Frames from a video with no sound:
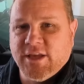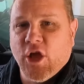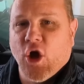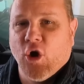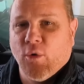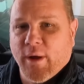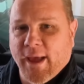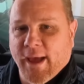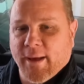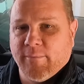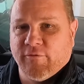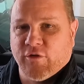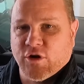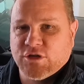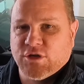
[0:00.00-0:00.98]
the
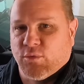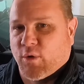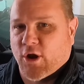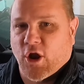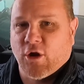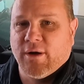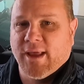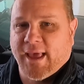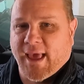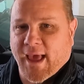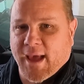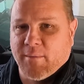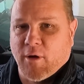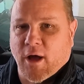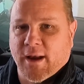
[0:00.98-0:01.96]
OEM version, what already
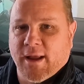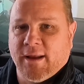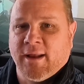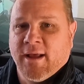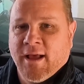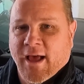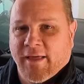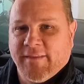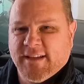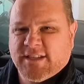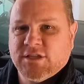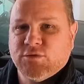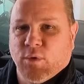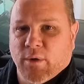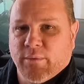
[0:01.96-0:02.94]
came on it, and
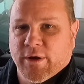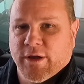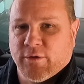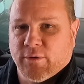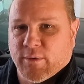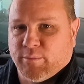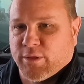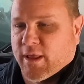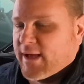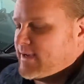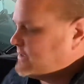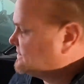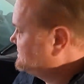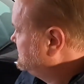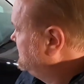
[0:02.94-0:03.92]
this is what we're gonna
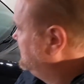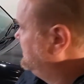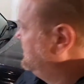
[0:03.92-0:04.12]
replace.